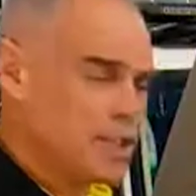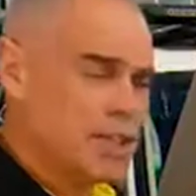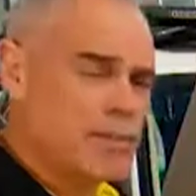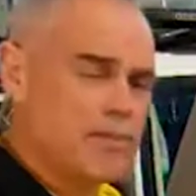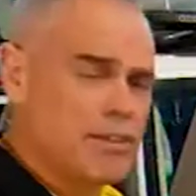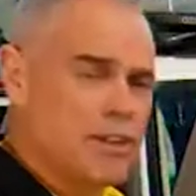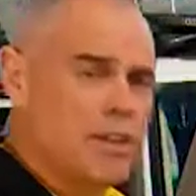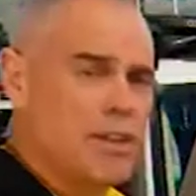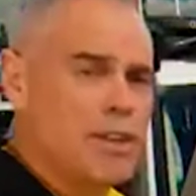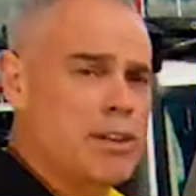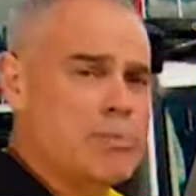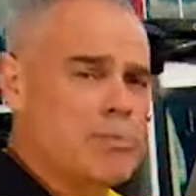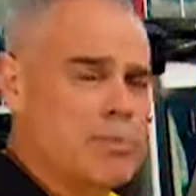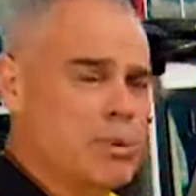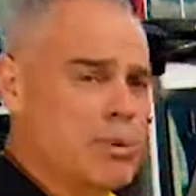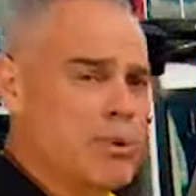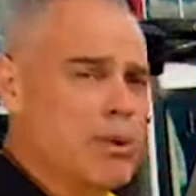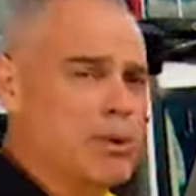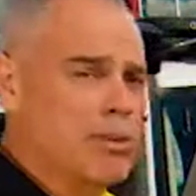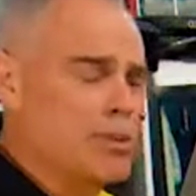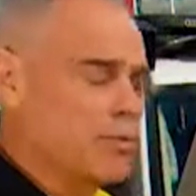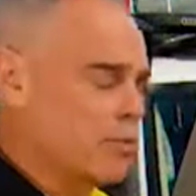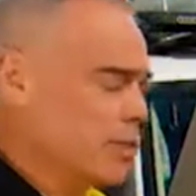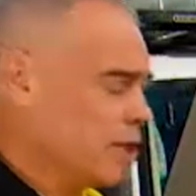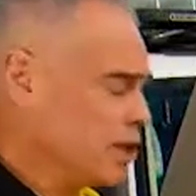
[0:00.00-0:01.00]
Very
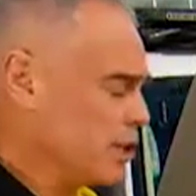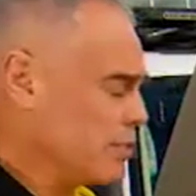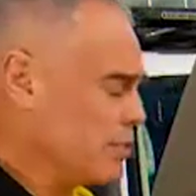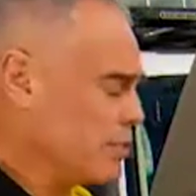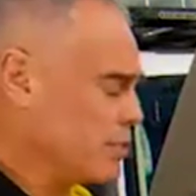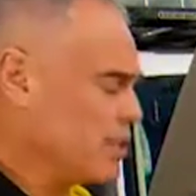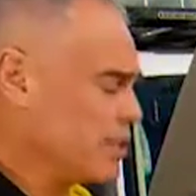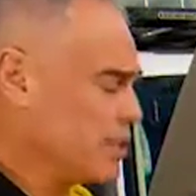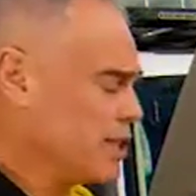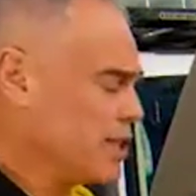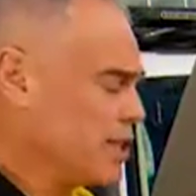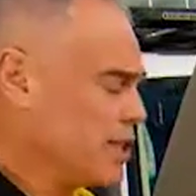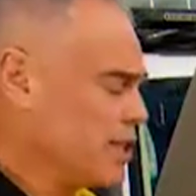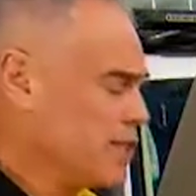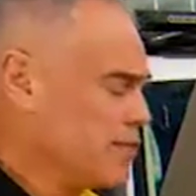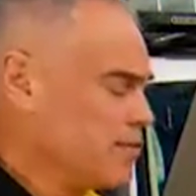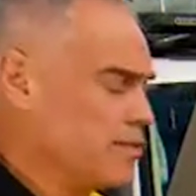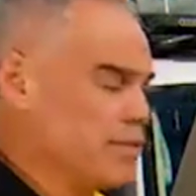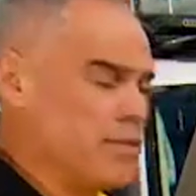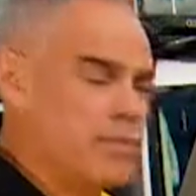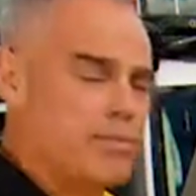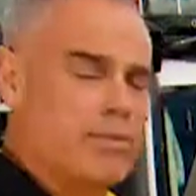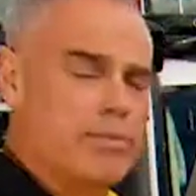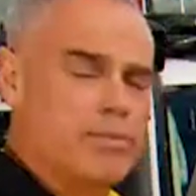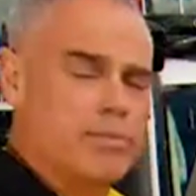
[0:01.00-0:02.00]
important when you put these
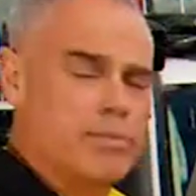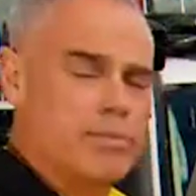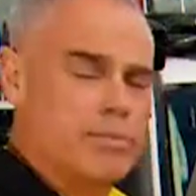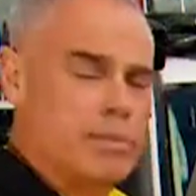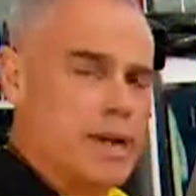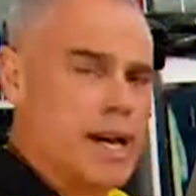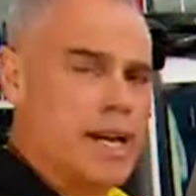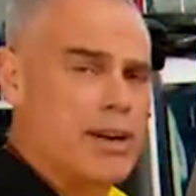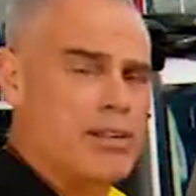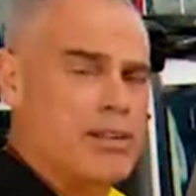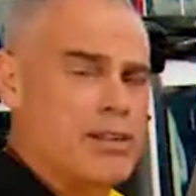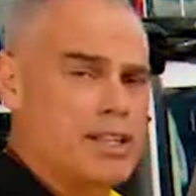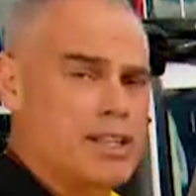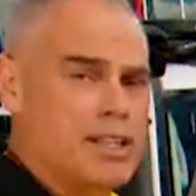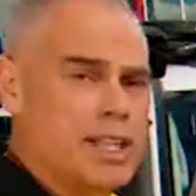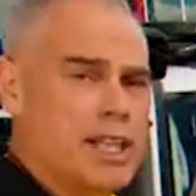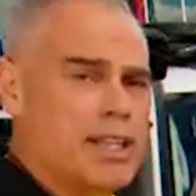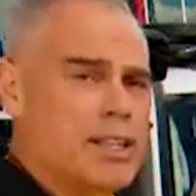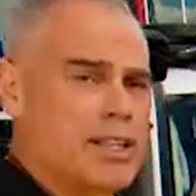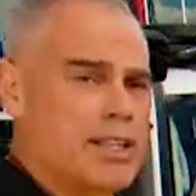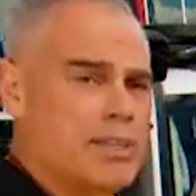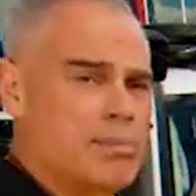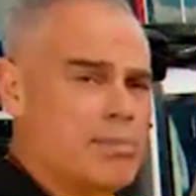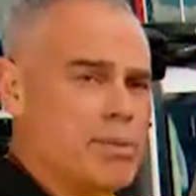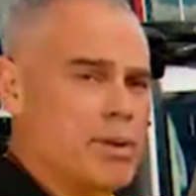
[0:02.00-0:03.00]
batteries
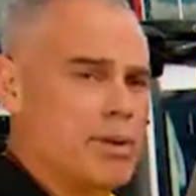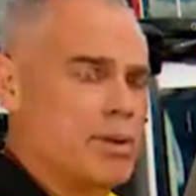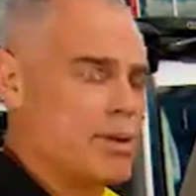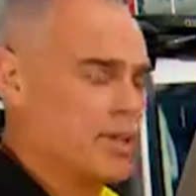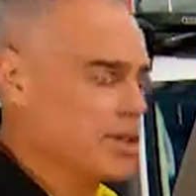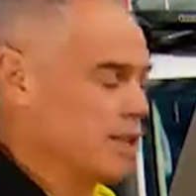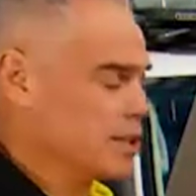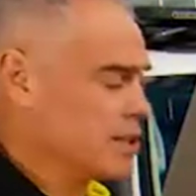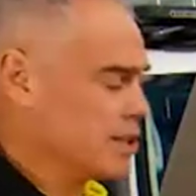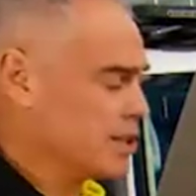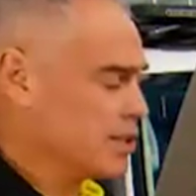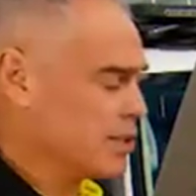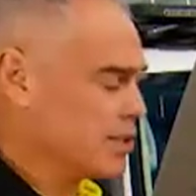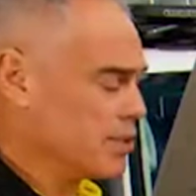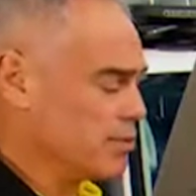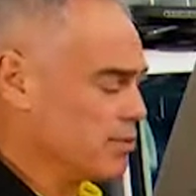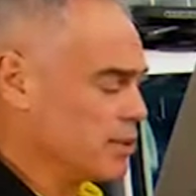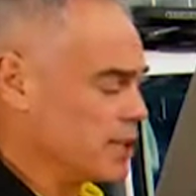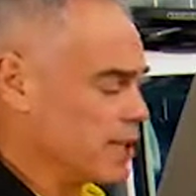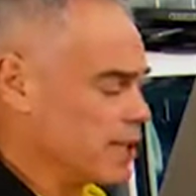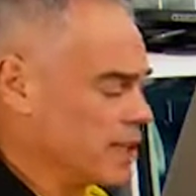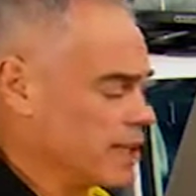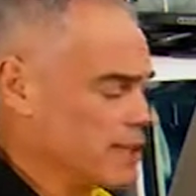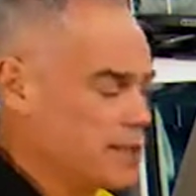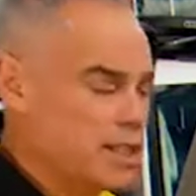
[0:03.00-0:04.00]
under the bonnet that you
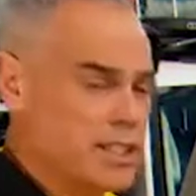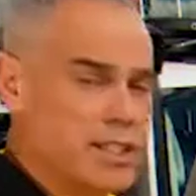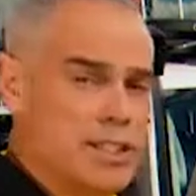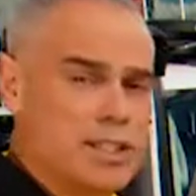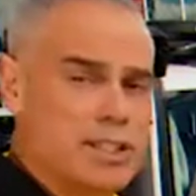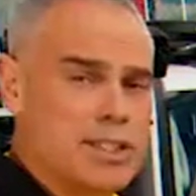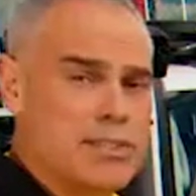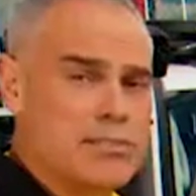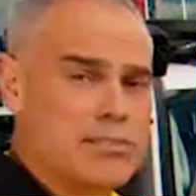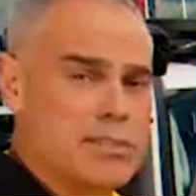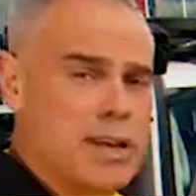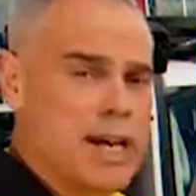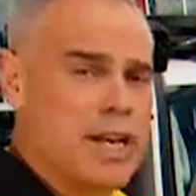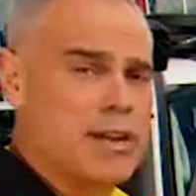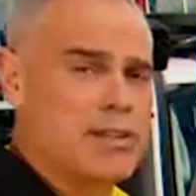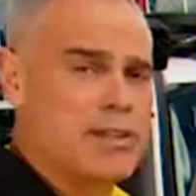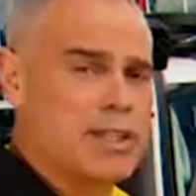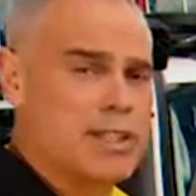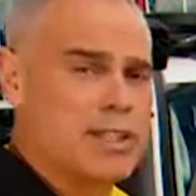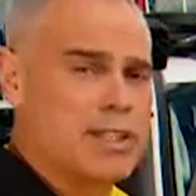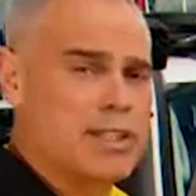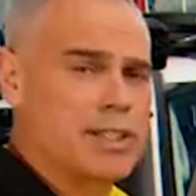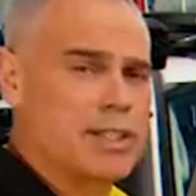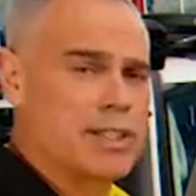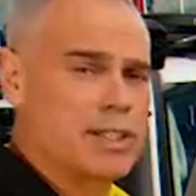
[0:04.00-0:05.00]
run a decent
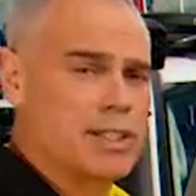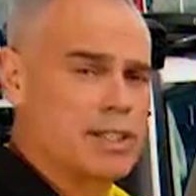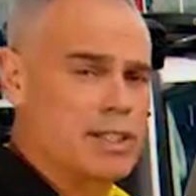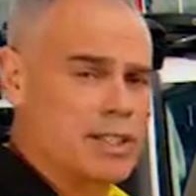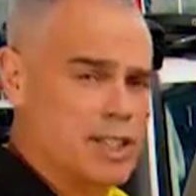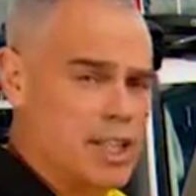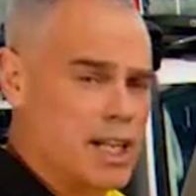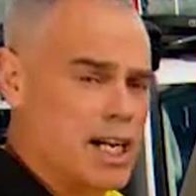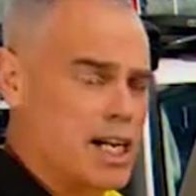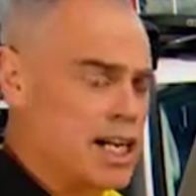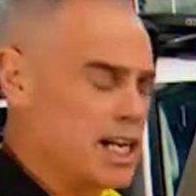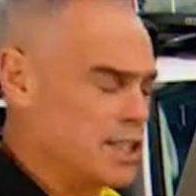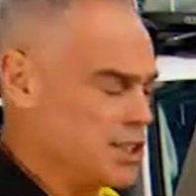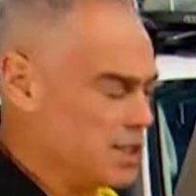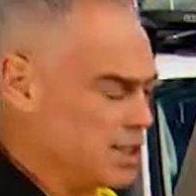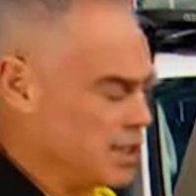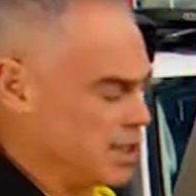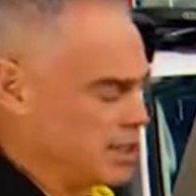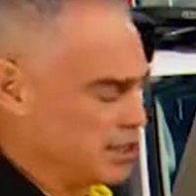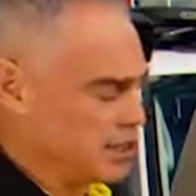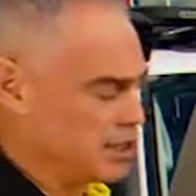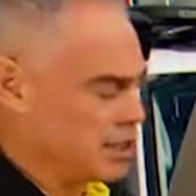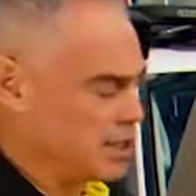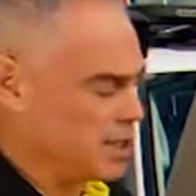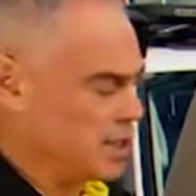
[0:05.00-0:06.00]
battery charger.
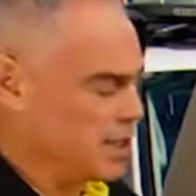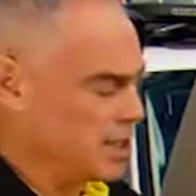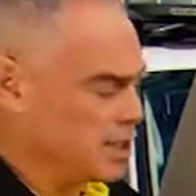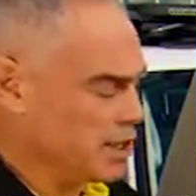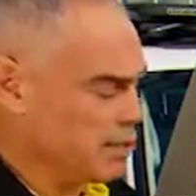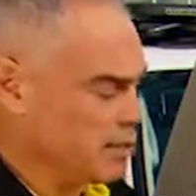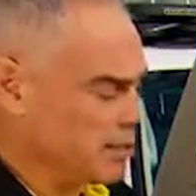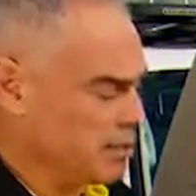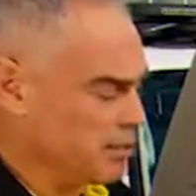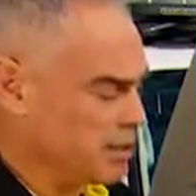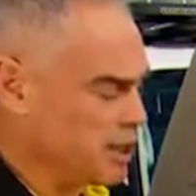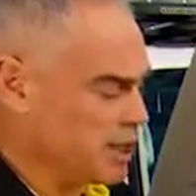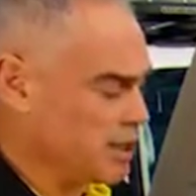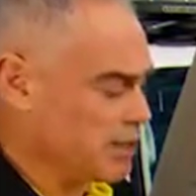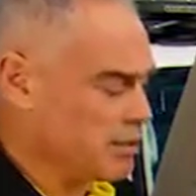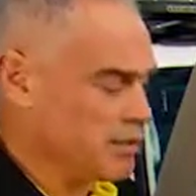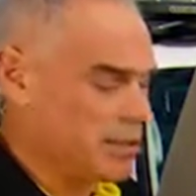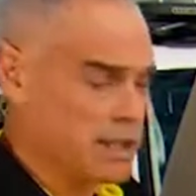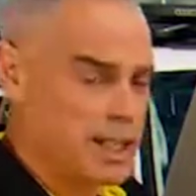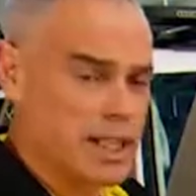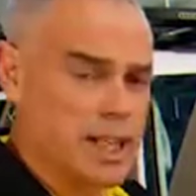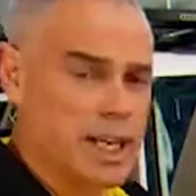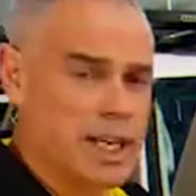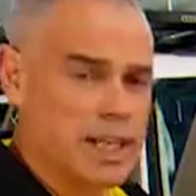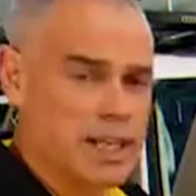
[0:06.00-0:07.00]
So here we run the
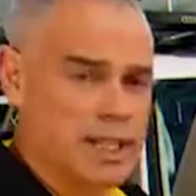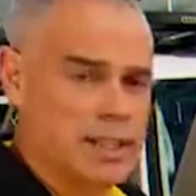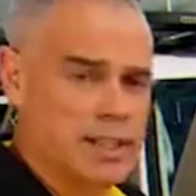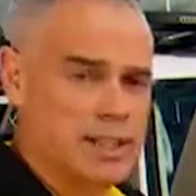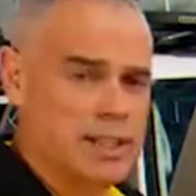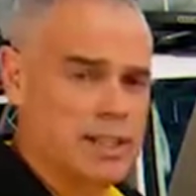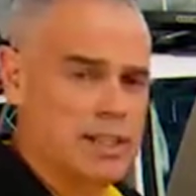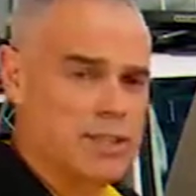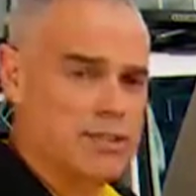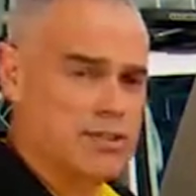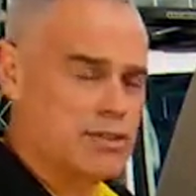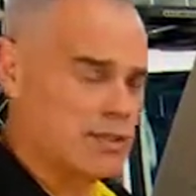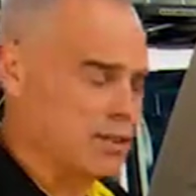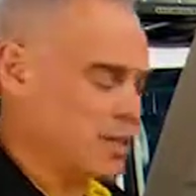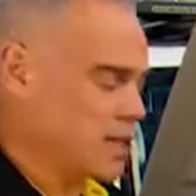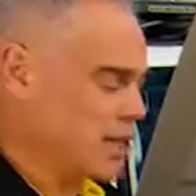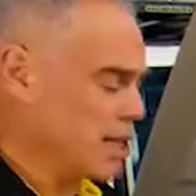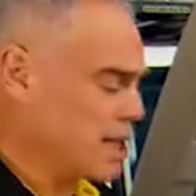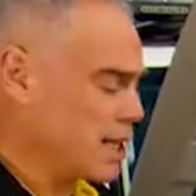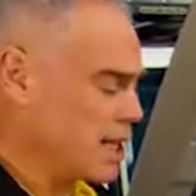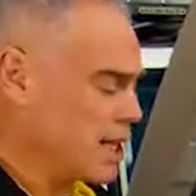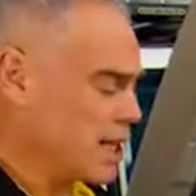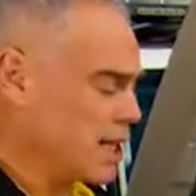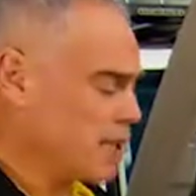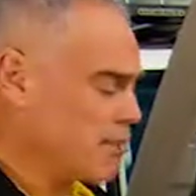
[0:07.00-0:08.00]
RedArc
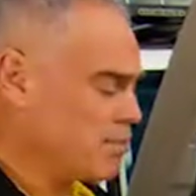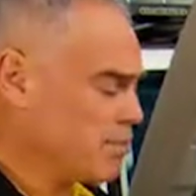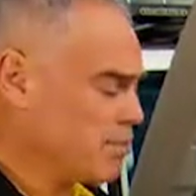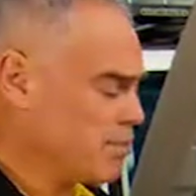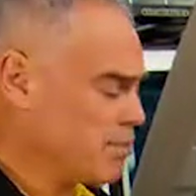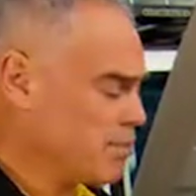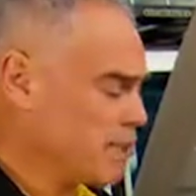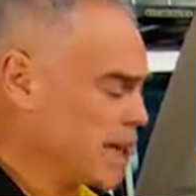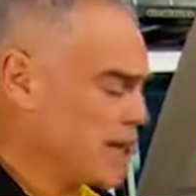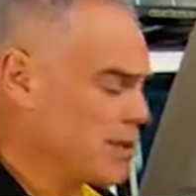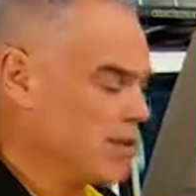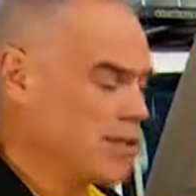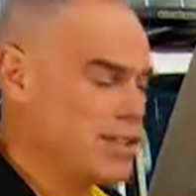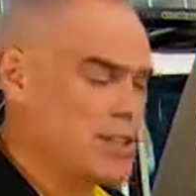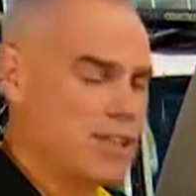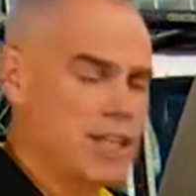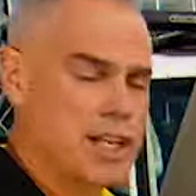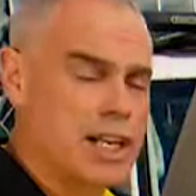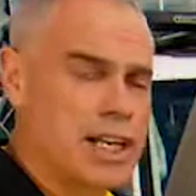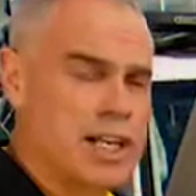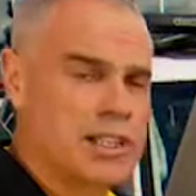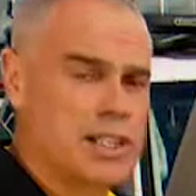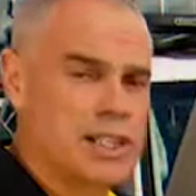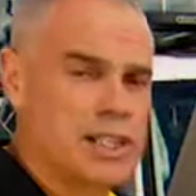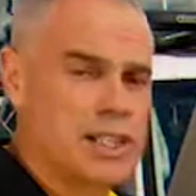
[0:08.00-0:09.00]
battery
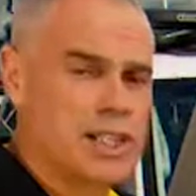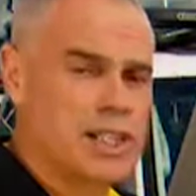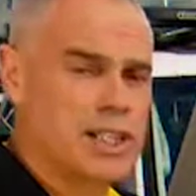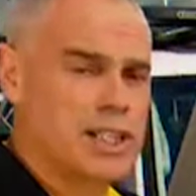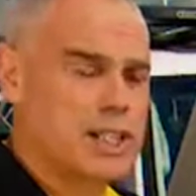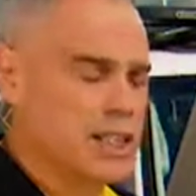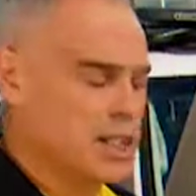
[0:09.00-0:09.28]
charger.